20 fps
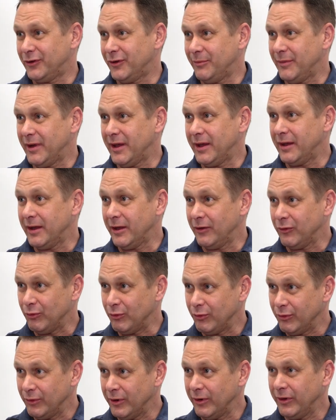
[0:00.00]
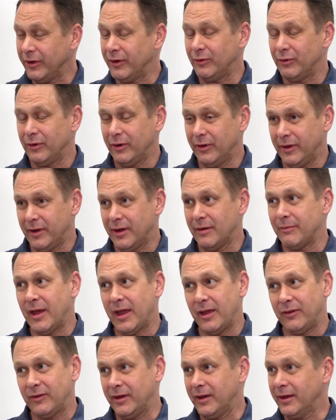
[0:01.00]
to me, is really, really
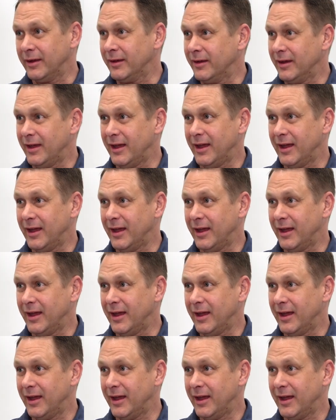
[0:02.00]
amazing.